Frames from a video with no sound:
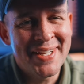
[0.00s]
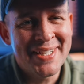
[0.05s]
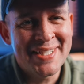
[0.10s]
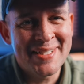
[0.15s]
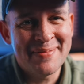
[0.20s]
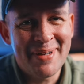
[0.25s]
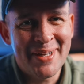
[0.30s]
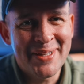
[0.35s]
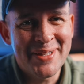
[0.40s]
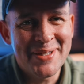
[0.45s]
things
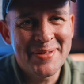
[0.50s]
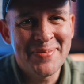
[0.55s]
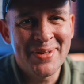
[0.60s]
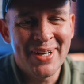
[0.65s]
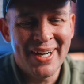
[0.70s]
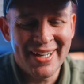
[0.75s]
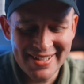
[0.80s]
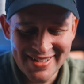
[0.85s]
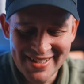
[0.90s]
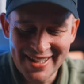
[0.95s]
about this
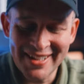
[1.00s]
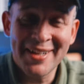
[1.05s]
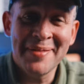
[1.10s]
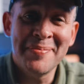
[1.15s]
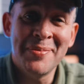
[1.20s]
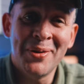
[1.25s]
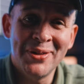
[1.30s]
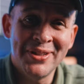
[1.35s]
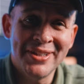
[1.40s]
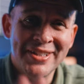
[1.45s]
brand is that they're
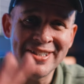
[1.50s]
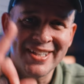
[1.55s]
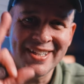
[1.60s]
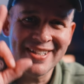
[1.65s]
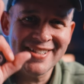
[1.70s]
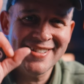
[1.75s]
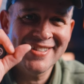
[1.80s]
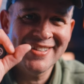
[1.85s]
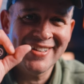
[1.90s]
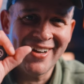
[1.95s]
more than
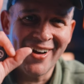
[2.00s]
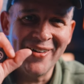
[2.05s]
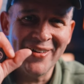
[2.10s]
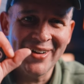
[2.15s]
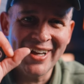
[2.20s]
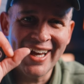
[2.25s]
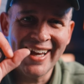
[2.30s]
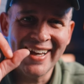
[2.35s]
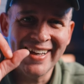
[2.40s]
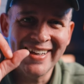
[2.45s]
just
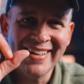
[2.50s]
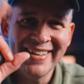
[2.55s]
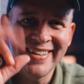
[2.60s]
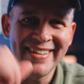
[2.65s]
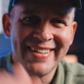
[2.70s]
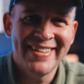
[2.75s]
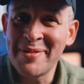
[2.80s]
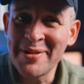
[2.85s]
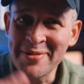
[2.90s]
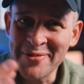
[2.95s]
okay. And
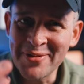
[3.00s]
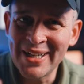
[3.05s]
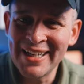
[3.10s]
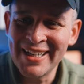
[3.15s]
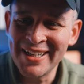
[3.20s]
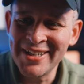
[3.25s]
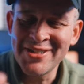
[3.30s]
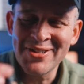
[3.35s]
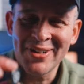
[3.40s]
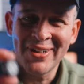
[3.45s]
I've been
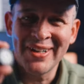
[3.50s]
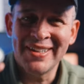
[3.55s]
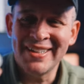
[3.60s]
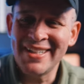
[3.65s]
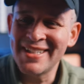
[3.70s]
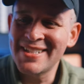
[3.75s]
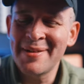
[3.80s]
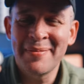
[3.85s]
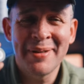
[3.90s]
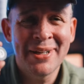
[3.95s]
really enjoying
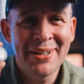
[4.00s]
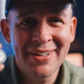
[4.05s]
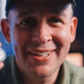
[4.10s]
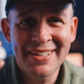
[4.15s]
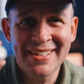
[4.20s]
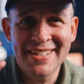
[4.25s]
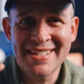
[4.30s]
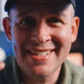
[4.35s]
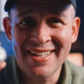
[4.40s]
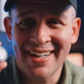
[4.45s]
this. I mean, look
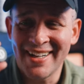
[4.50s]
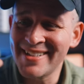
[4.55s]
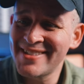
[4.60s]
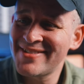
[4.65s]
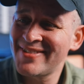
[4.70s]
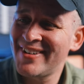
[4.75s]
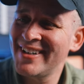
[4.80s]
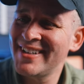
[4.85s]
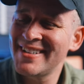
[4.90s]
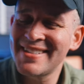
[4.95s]
at this size,
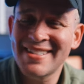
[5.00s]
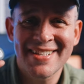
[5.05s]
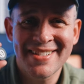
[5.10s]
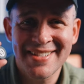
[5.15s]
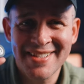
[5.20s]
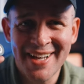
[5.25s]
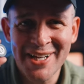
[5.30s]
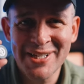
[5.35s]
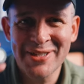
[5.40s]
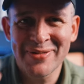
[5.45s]
right? It's the
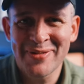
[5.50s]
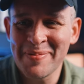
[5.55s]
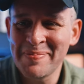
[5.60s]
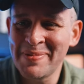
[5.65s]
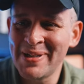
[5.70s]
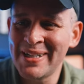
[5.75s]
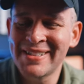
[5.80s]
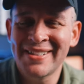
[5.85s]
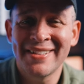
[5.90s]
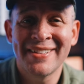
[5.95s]
size of a
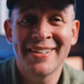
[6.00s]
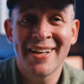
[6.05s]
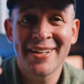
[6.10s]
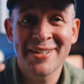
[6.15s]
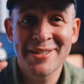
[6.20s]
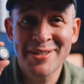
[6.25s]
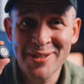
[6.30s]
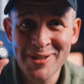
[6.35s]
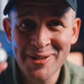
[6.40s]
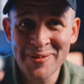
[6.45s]
button,
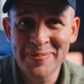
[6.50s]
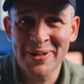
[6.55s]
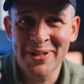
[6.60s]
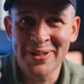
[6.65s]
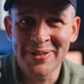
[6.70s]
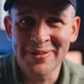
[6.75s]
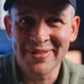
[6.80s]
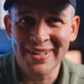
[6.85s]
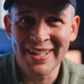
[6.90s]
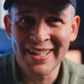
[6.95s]
super
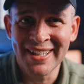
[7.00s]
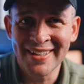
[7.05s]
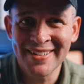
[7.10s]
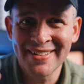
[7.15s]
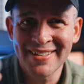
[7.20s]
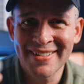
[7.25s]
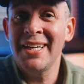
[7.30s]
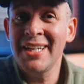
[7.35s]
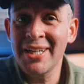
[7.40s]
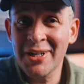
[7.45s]

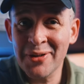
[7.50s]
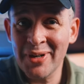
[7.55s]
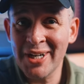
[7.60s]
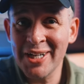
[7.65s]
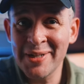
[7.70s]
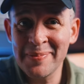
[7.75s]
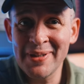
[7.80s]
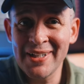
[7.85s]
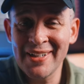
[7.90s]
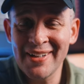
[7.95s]
convenient,
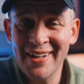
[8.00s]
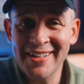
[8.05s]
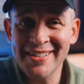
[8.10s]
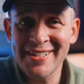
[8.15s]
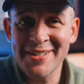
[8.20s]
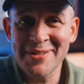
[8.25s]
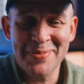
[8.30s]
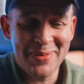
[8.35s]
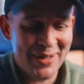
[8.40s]
incredibly light as